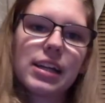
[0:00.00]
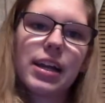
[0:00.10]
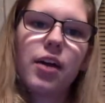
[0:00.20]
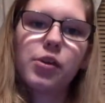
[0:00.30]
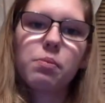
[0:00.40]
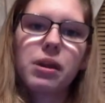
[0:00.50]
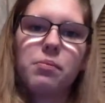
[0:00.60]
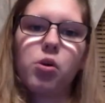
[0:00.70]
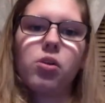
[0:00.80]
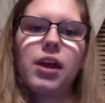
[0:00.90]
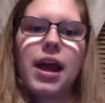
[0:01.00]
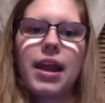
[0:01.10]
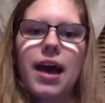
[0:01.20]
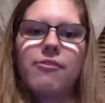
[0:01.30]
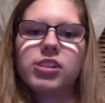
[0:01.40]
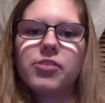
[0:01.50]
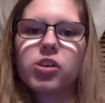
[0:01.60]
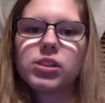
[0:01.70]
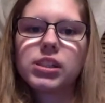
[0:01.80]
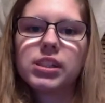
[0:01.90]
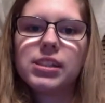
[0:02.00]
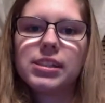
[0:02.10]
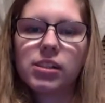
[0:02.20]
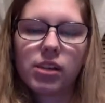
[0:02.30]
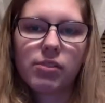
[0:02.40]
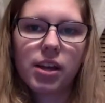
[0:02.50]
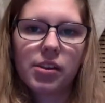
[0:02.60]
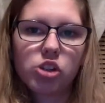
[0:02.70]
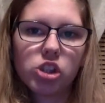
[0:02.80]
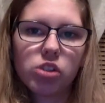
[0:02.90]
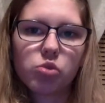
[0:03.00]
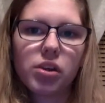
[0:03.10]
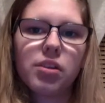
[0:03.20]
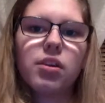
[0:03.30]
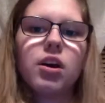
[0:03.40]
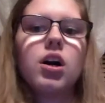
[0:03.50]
in other people and have difficulty dealing with other children.